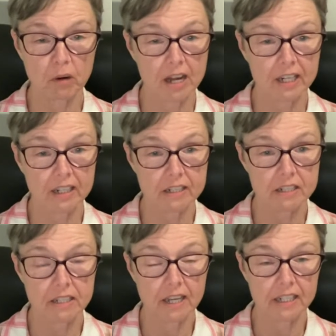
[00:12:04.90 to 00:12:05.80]

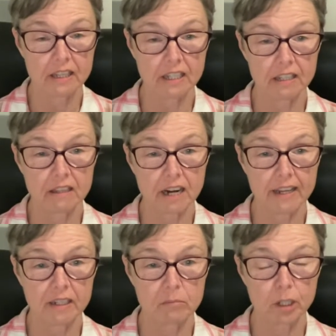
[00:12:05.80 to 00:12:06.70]
product to anything that
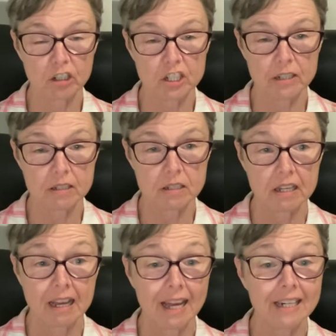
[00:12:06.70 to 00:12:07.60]
I can purchase
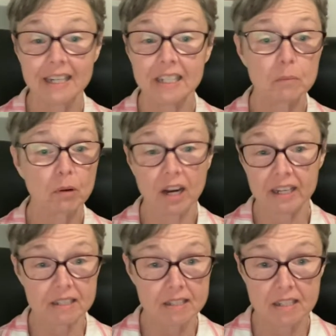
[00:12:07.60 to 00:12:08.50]
at any
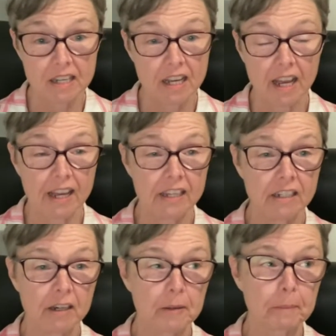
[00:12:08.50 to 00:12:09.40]
price.
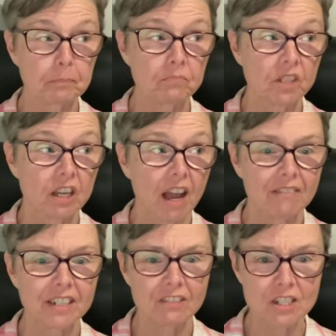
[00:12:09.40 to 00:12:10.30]
And
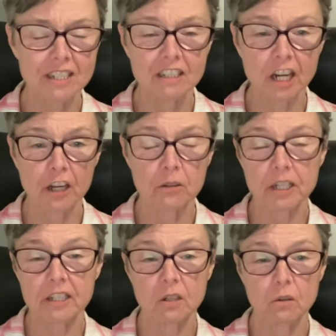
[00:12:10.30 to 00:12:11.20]
I've never seen
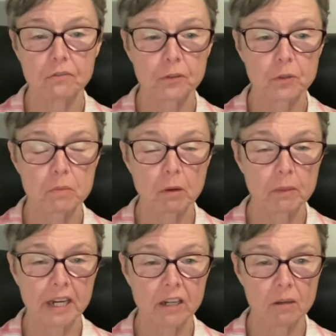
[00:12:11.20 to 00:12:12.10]
goat at Whole Foods, but
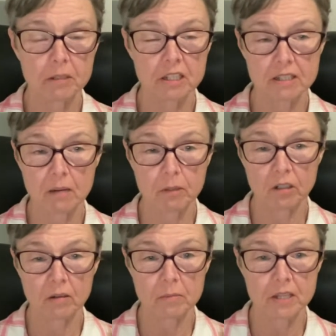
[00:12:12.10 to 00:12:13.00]
when I go up to the
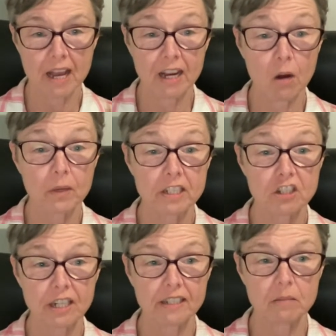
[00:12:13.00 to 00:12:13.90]
suburbs, I
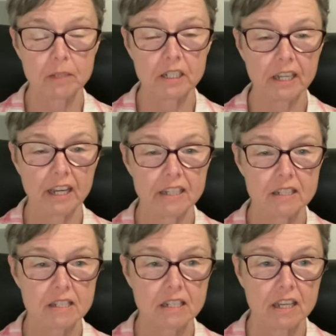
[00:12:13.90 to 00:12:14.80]
always check the meat
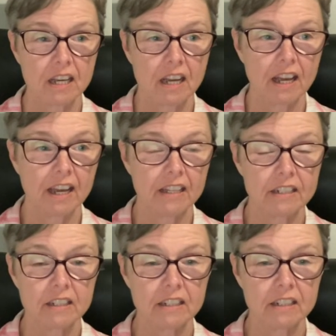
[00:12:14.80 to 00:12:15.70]
case.
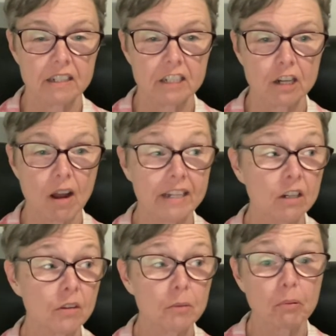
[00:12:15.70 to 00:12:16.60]
And, I
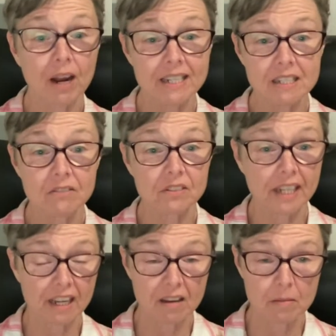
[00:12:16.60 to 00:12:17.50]
know the price of
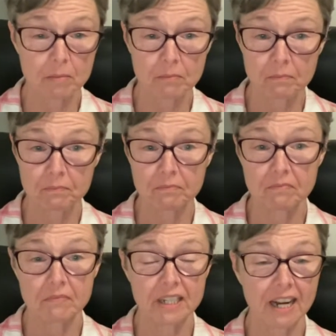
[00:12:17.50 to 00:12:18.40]
lamb
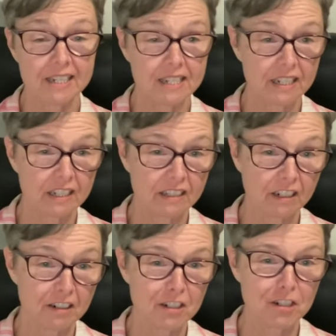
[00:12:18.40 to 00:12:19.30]
that I see in
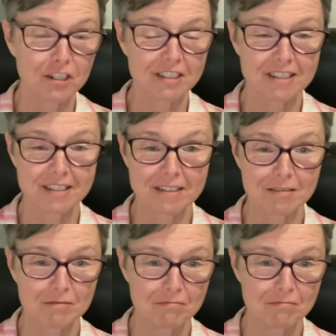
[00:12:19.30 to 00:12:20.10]
there is just